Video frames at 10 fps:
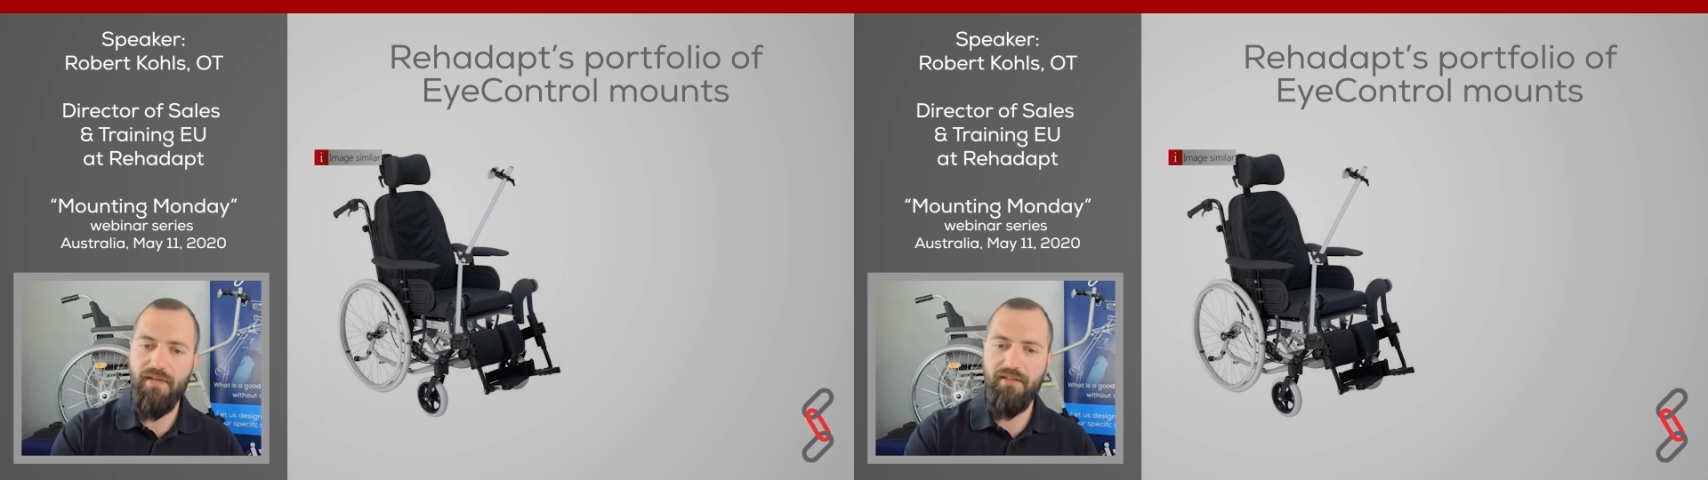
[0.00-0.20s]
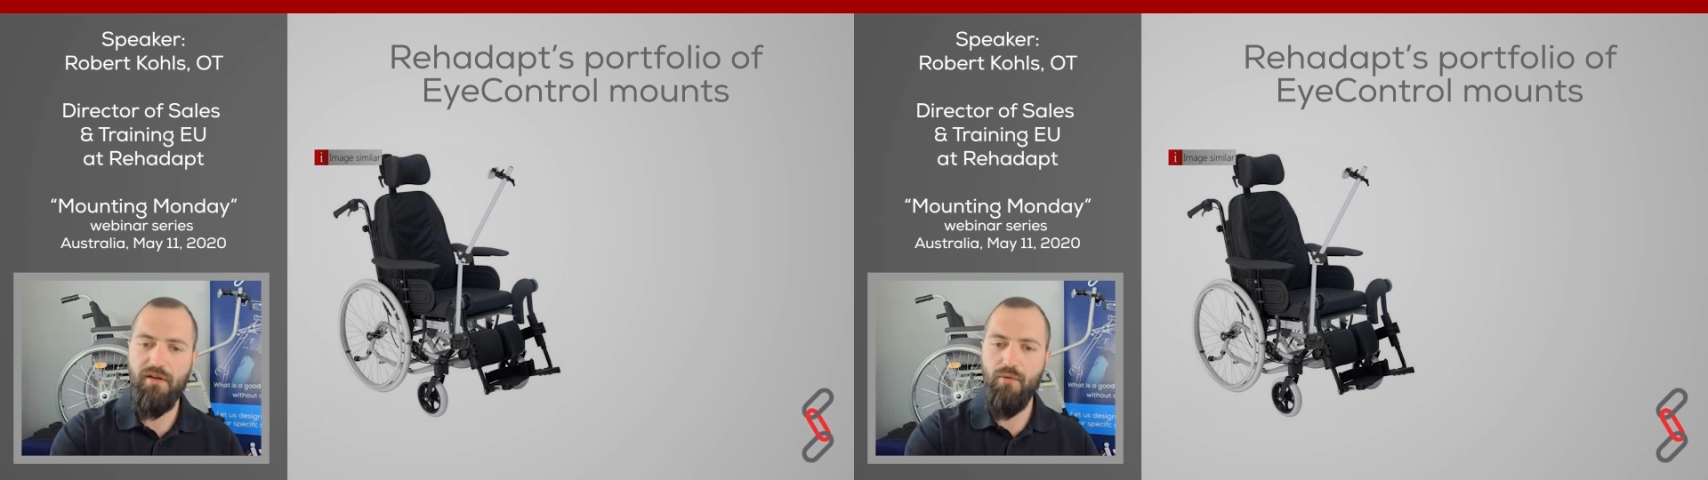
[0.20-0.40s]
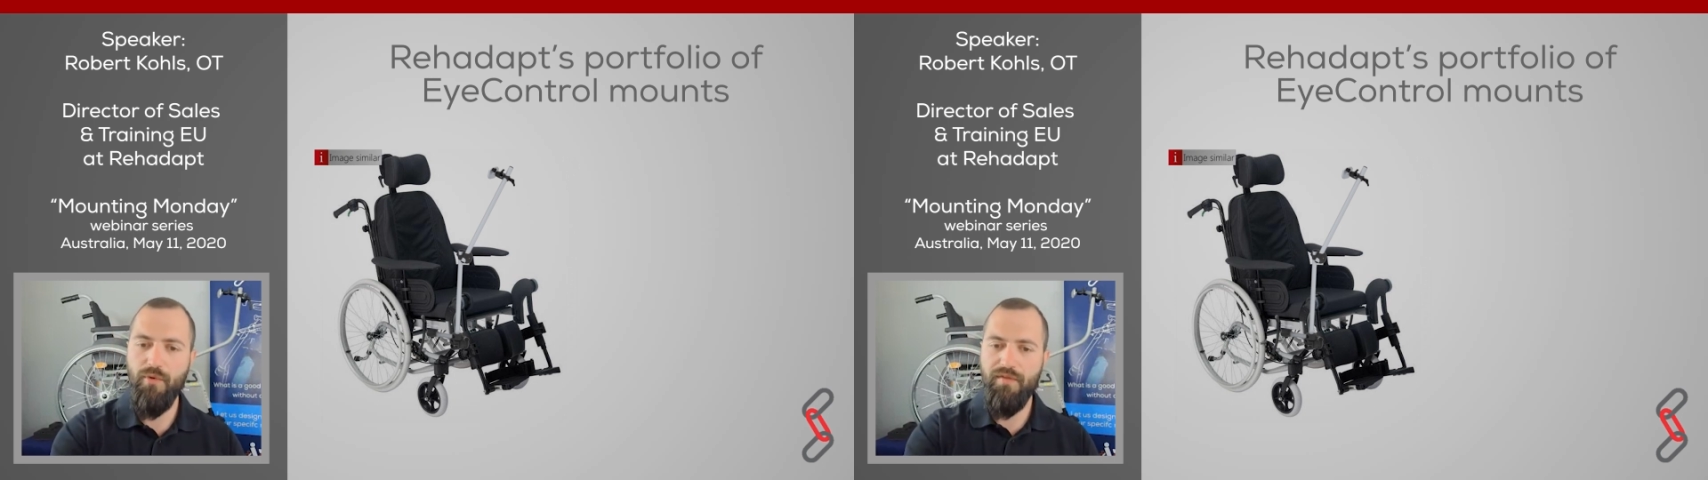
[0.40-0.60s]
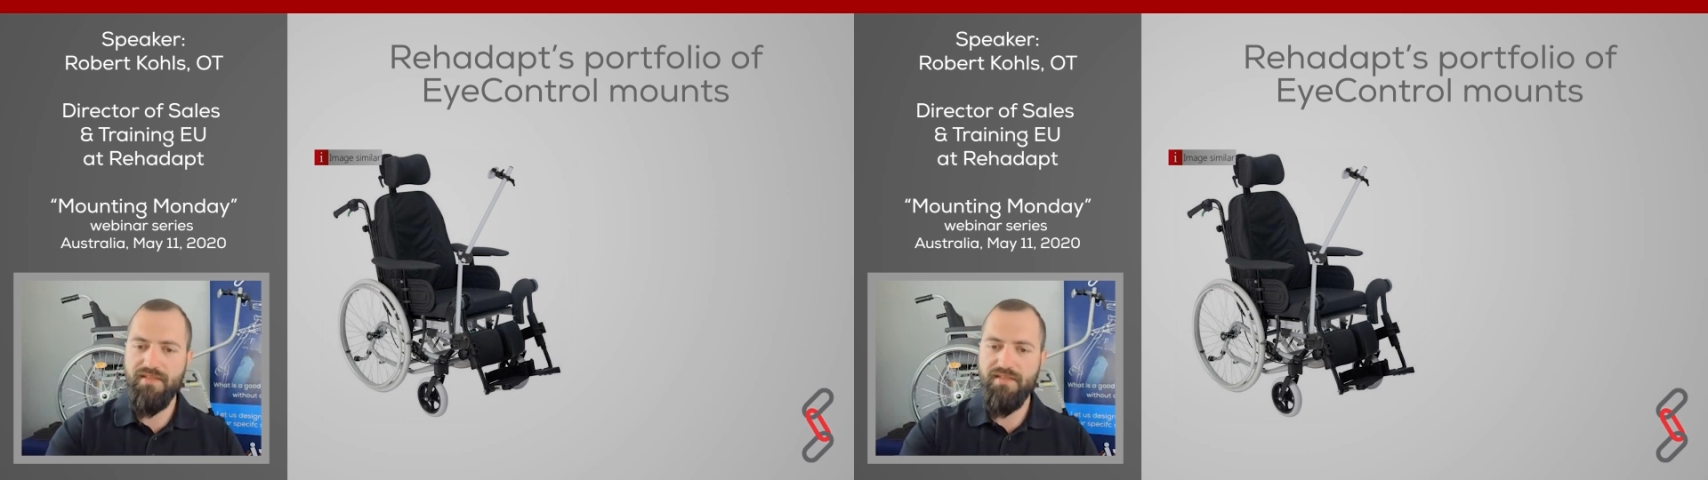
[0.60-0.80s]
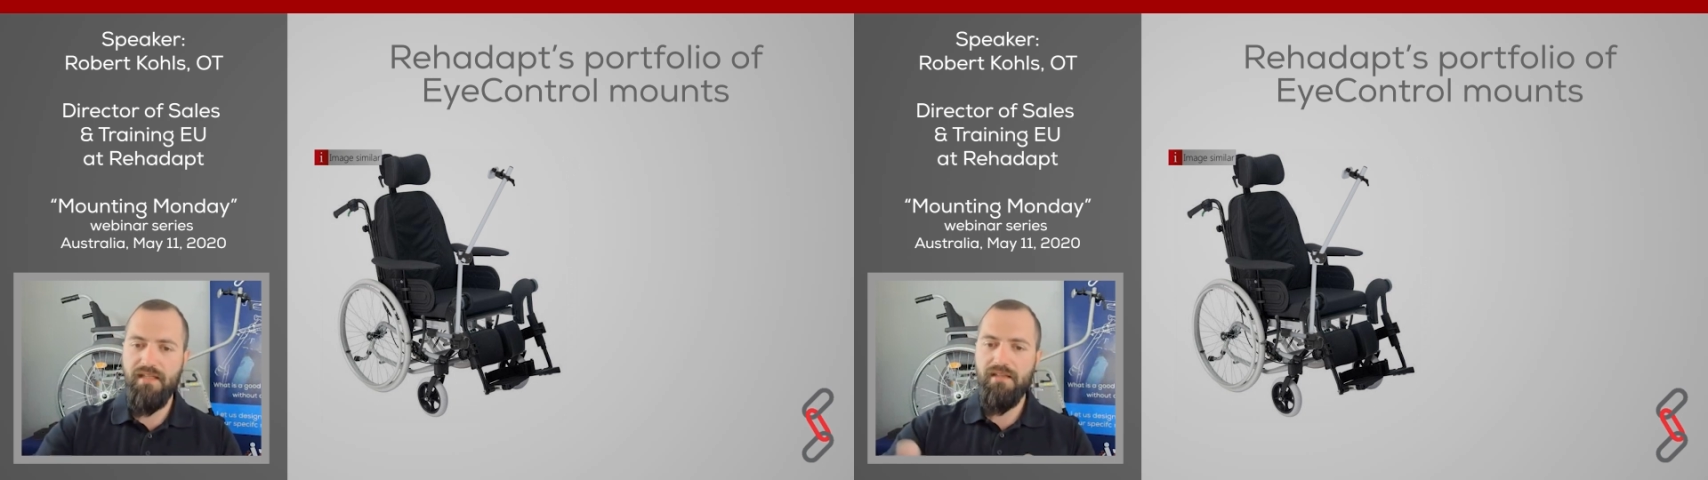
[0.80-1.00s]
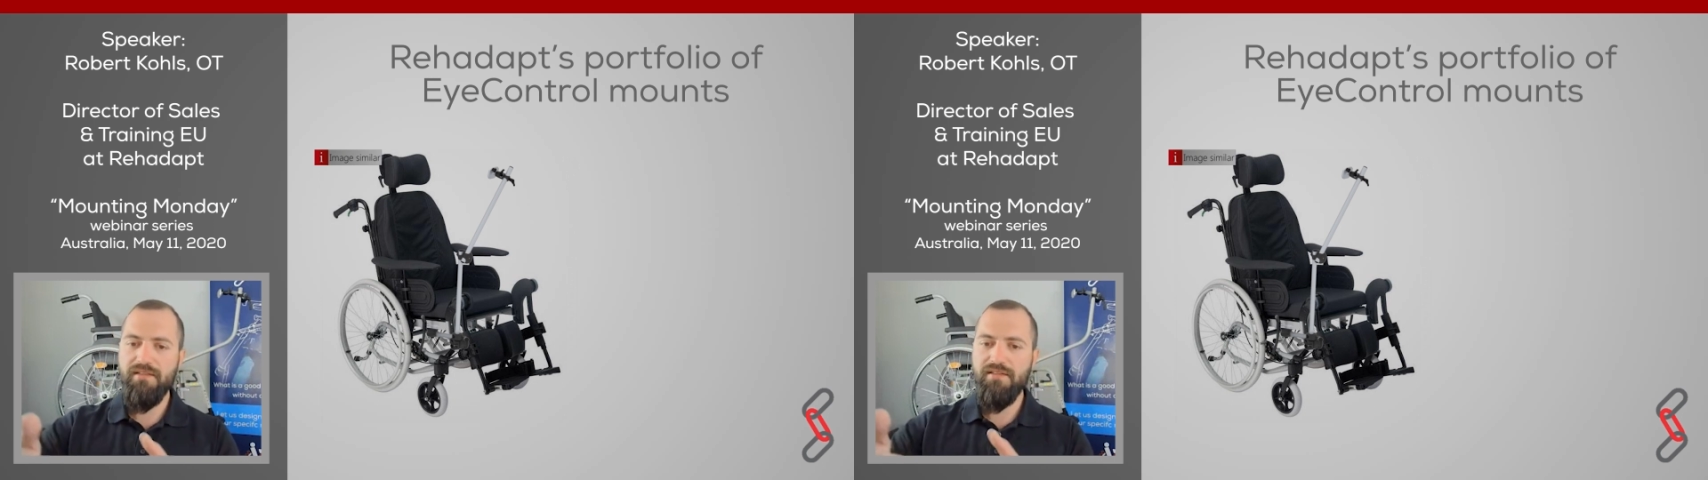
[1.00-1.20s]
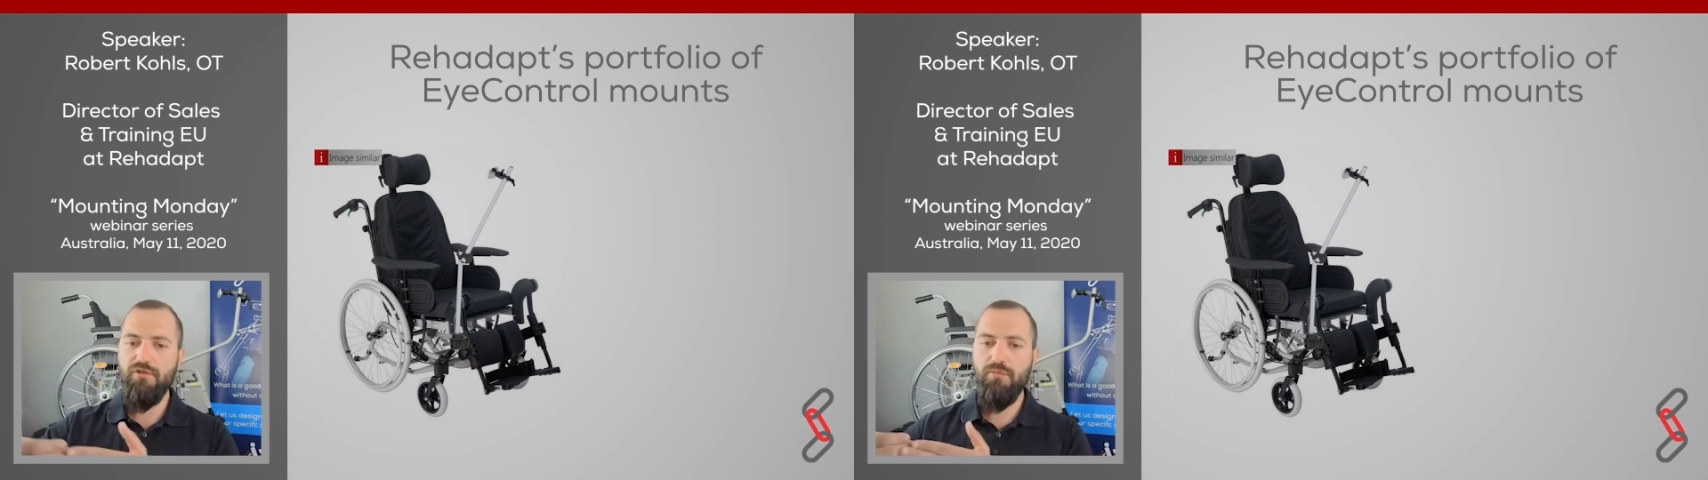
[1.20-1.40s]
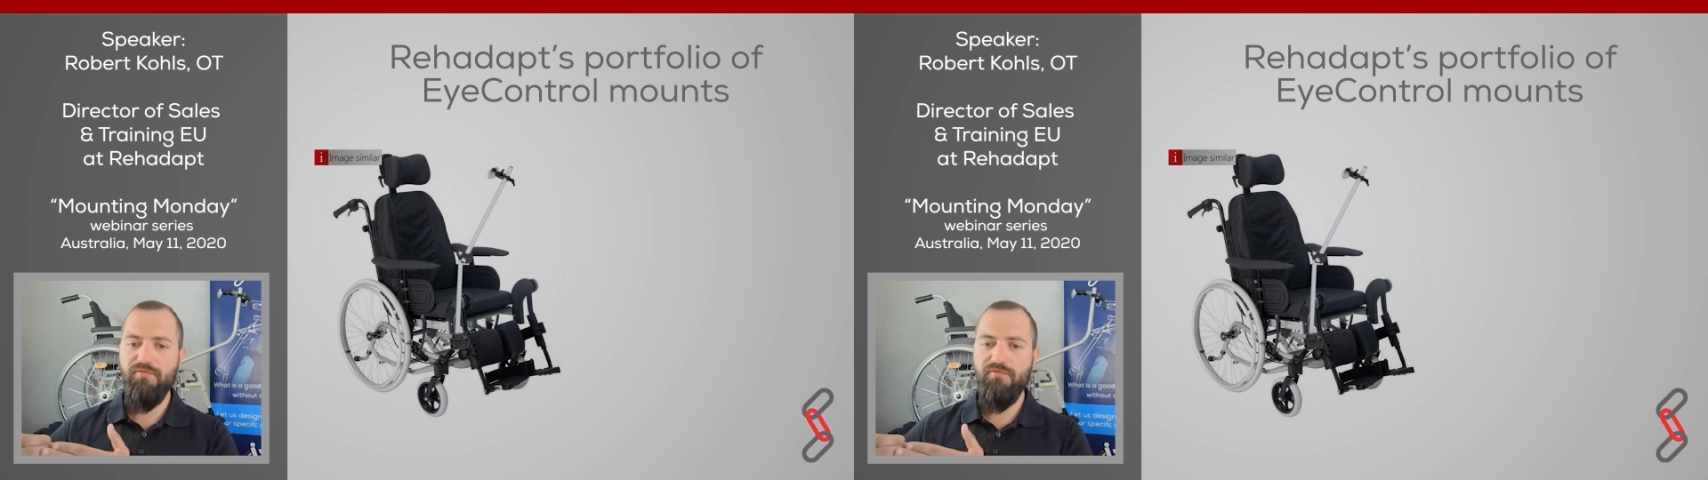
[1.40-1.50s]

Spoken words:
and go with a single tube,